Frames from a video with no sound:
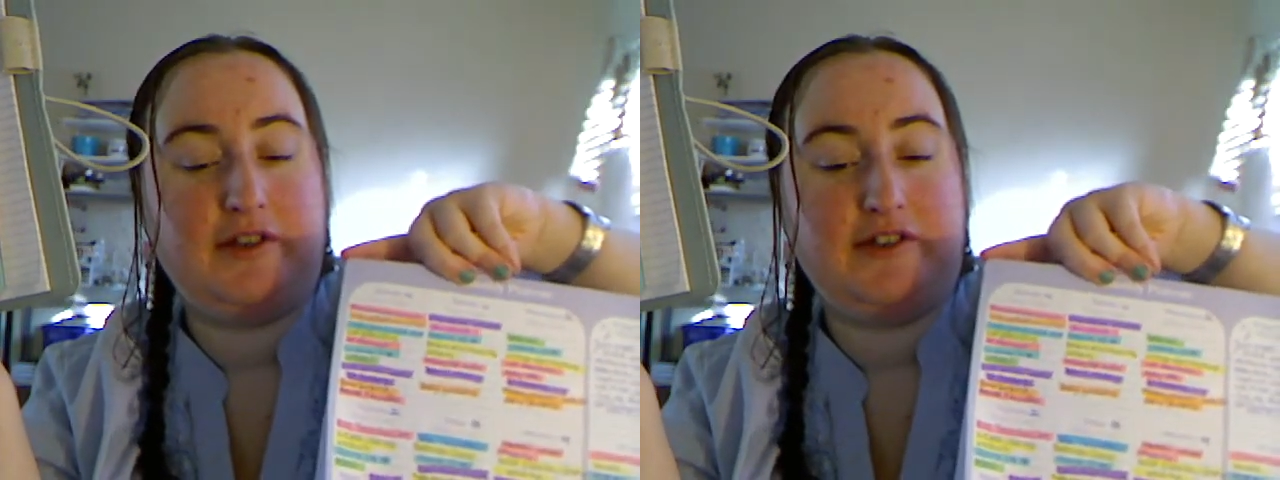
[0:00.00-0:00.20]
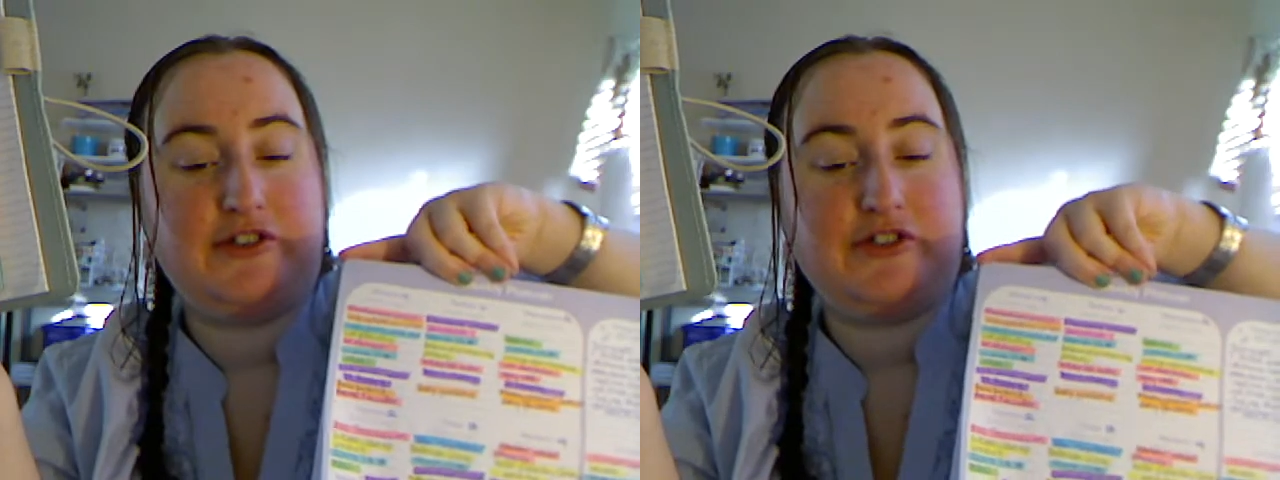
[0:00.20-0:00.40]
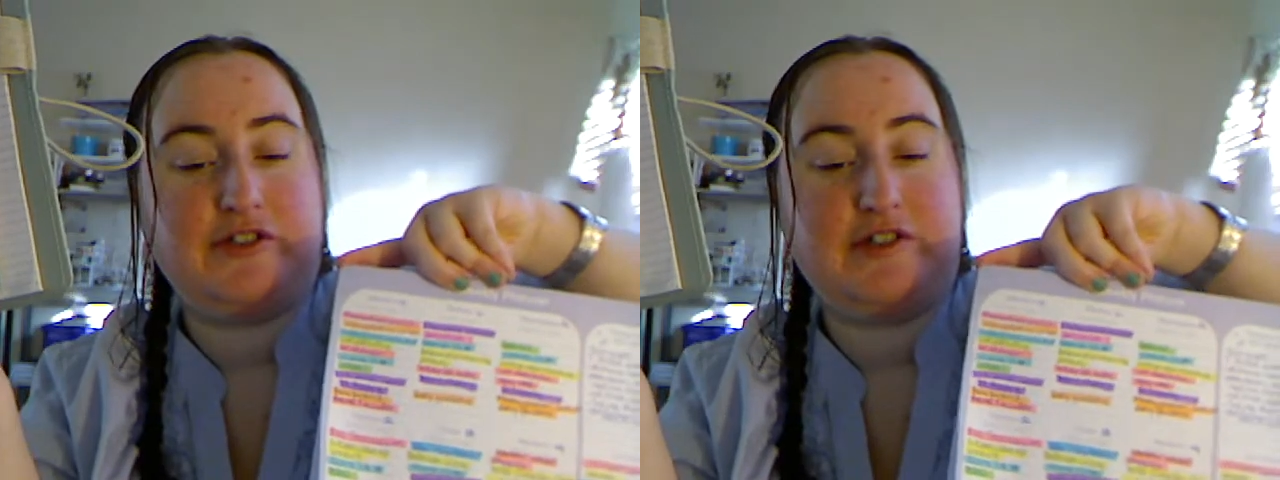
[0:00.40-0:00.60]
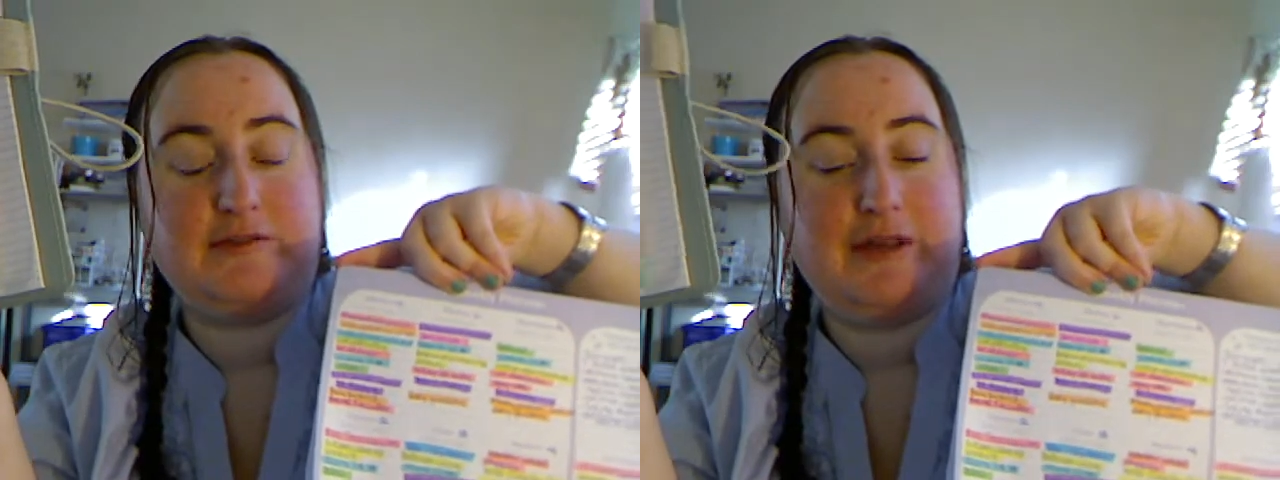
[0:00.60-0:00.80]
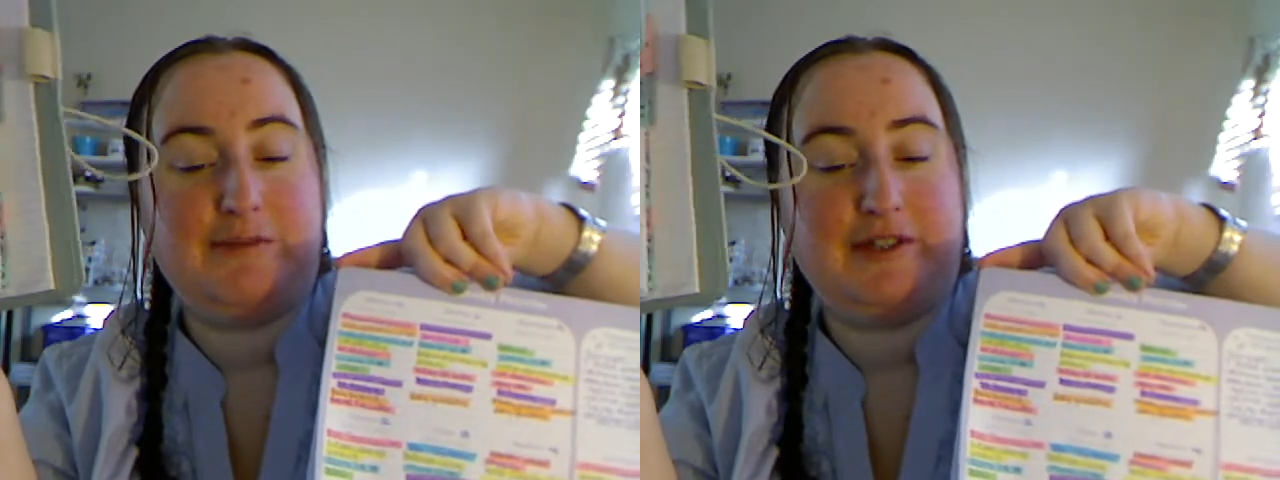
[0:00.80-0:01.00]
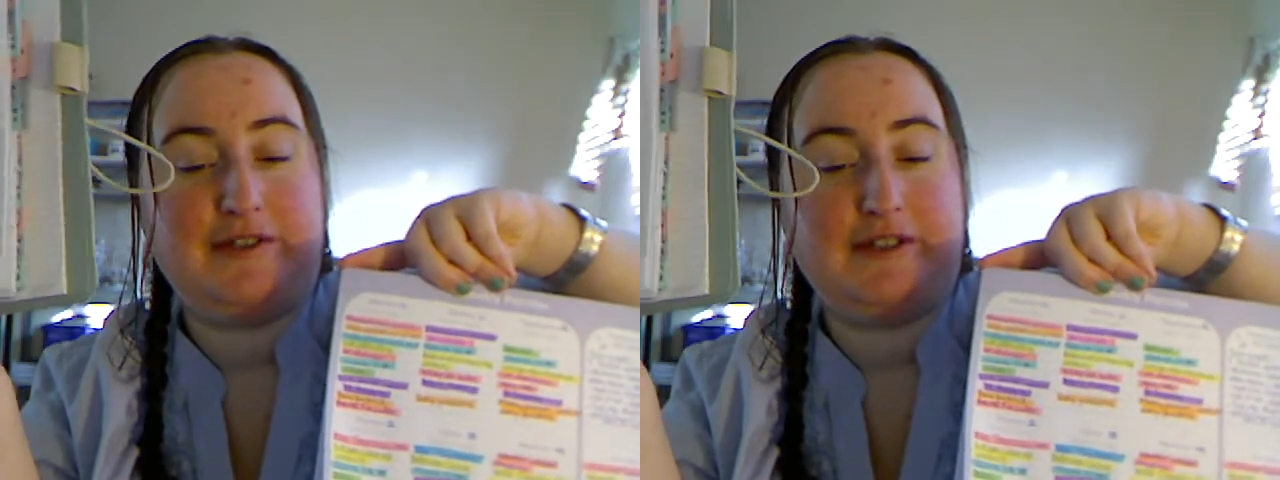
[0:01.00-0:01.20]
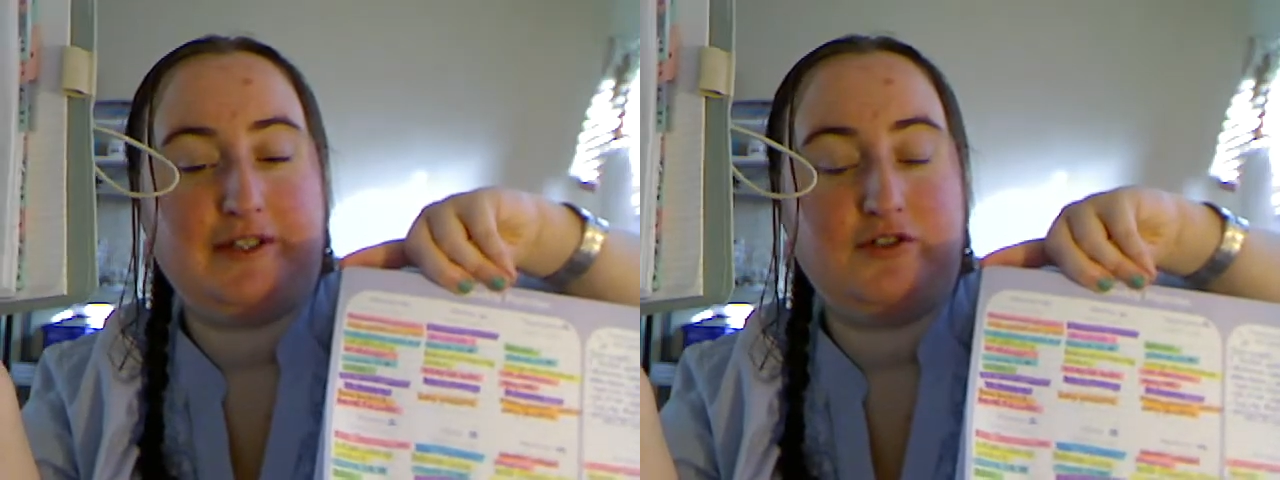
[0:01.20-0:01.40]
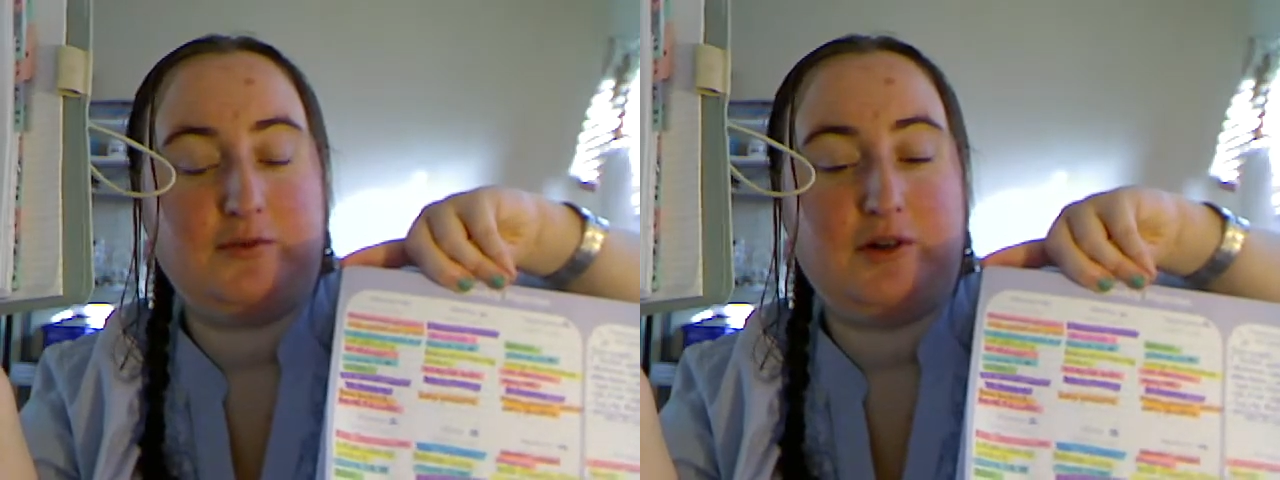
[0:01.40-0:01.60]
dishes and maybe listening
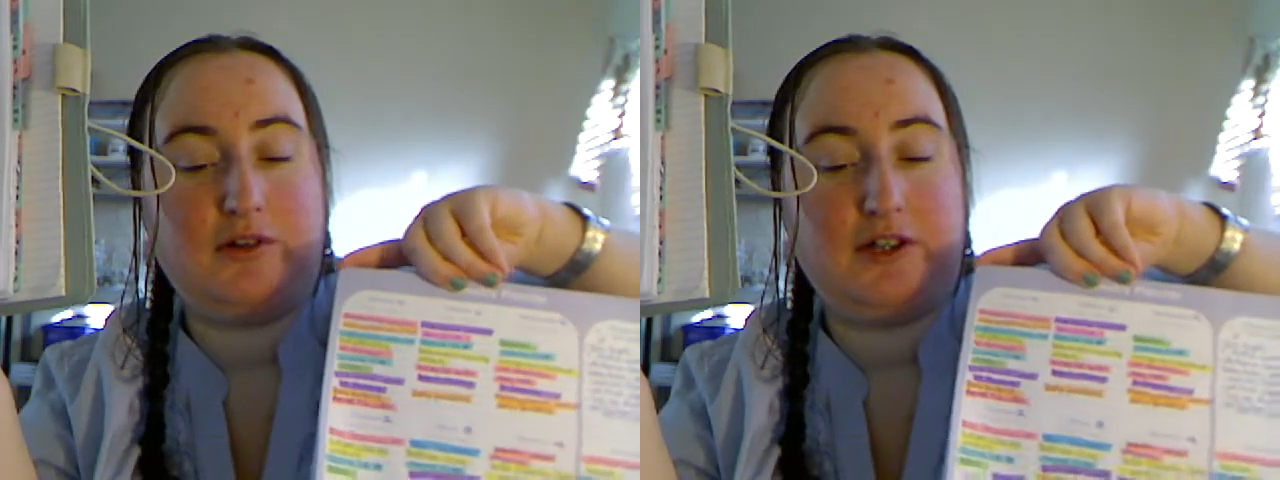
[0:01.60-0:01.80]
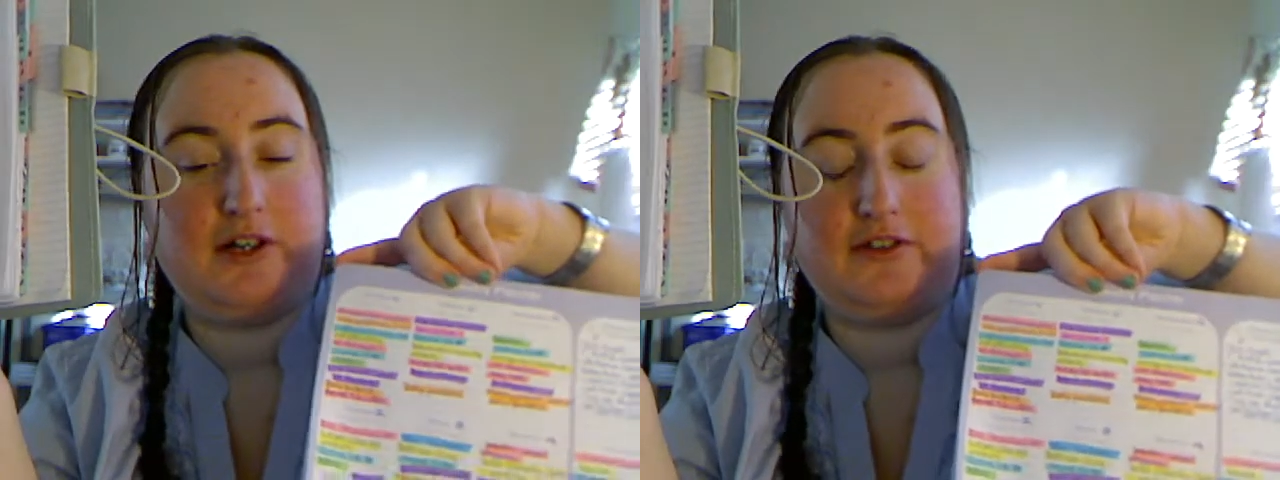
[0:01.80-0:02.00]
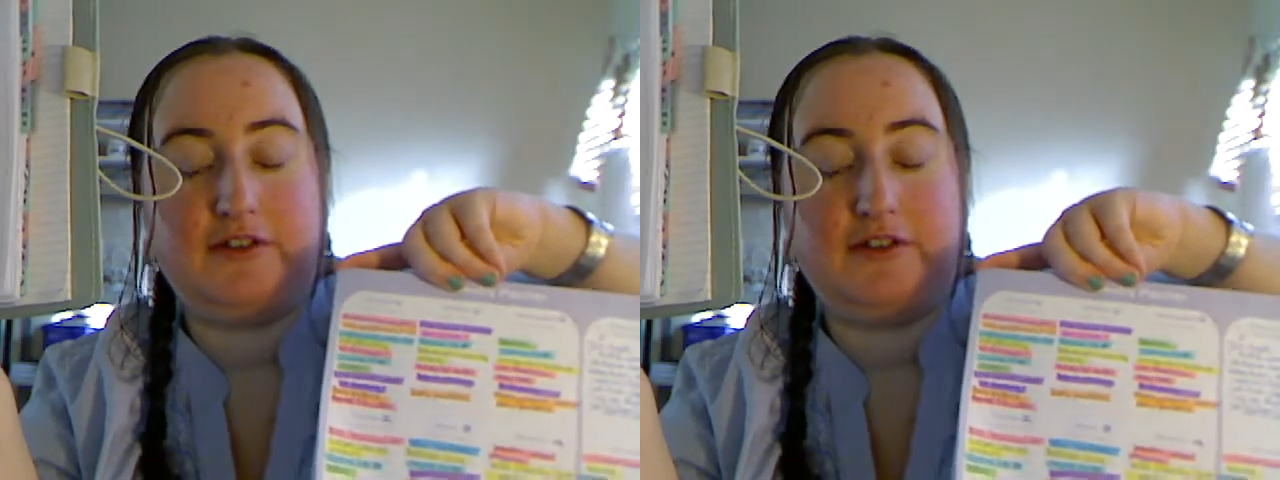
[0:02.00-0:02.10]
to a podcast